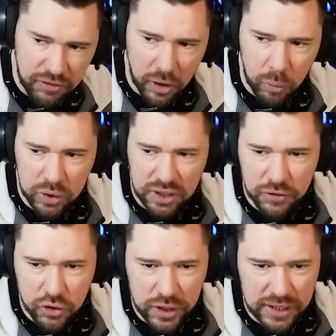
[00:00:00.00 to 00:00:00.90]
I would have
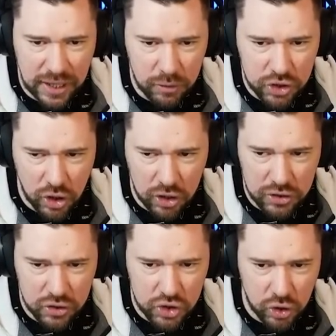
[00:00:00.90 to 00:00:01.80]
greened that
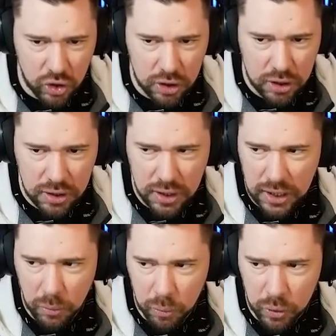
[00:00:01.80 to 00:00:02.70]
Richarlison shot,
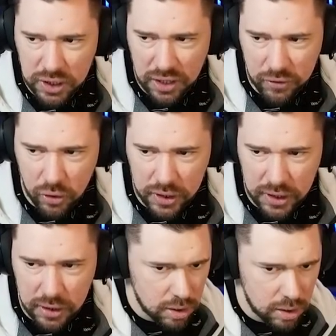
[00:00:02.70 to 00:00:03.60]
it would have gone
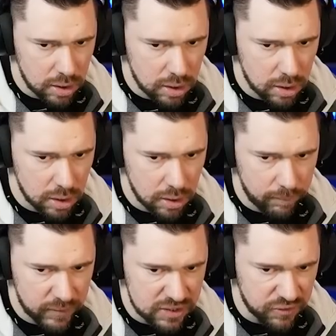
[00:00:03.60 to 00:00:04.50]
in.
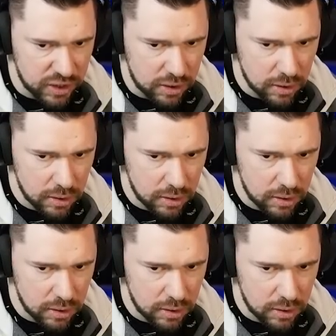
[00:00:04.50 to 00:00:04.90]
Defeat.